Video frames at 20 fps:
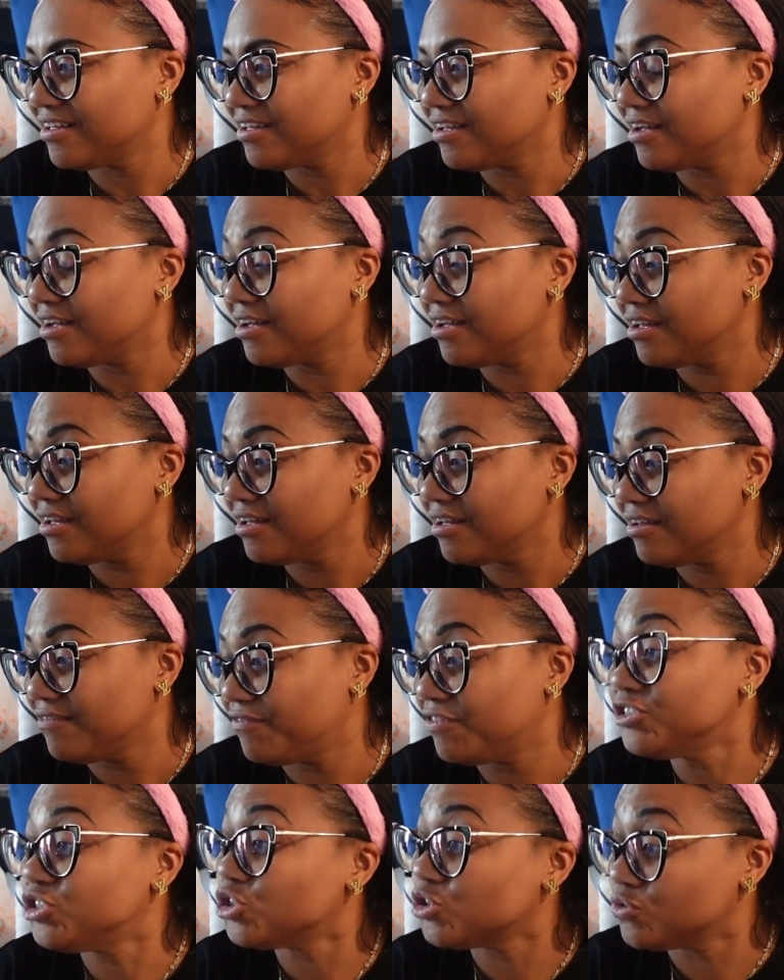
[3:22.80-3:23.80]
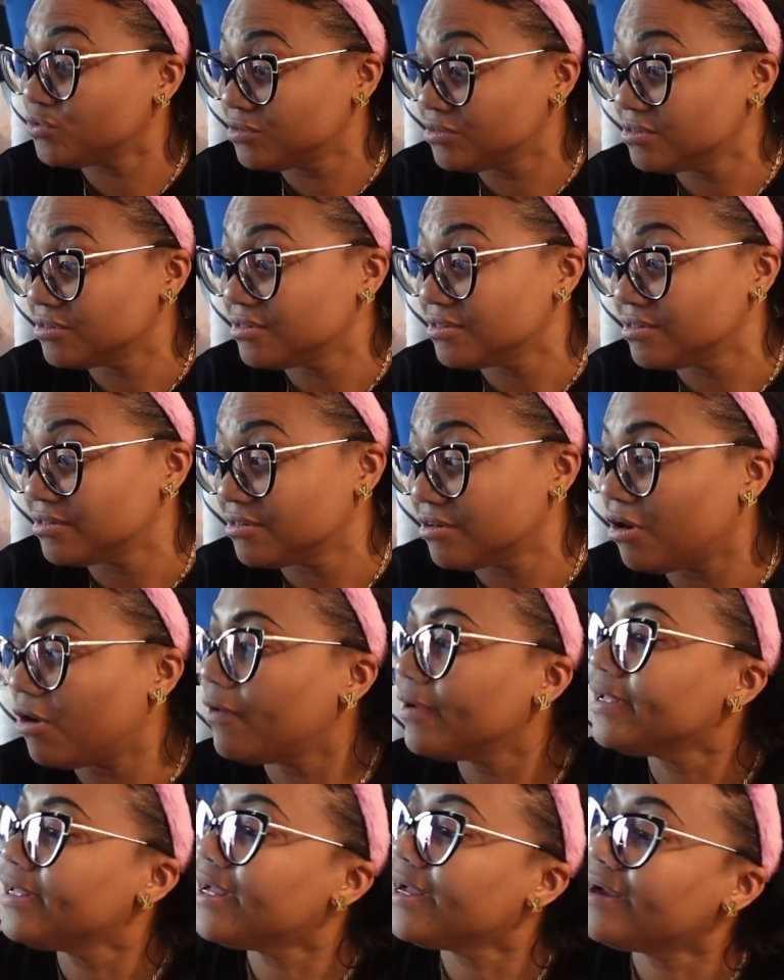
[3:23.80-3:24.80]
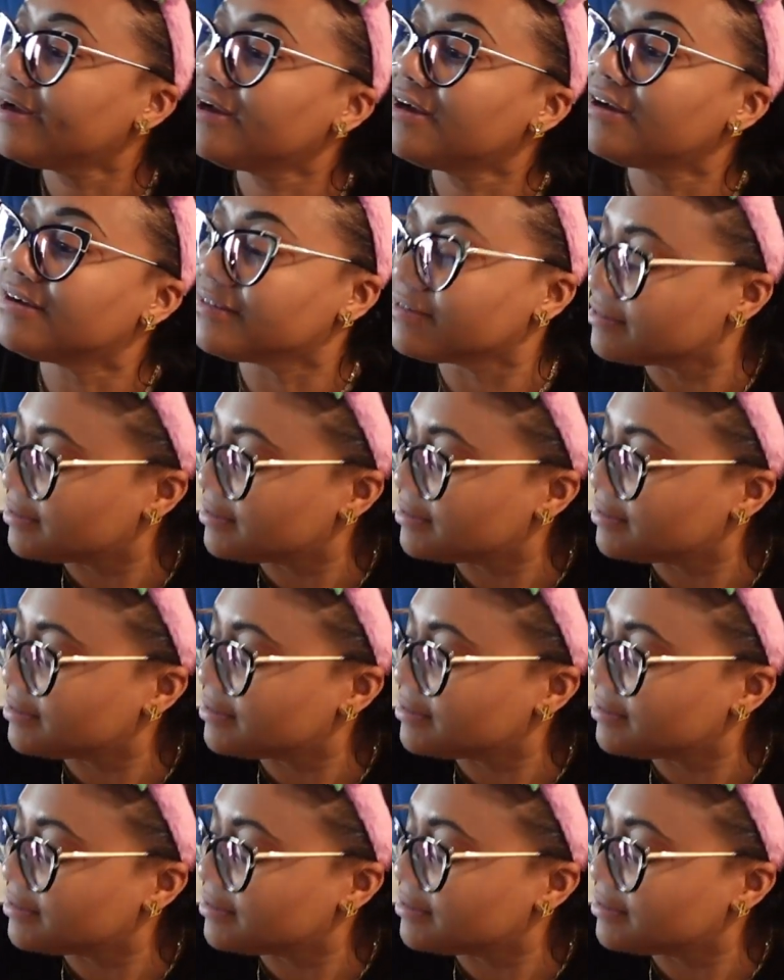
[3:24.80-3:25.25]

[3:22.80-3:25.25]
huh? For June? Oh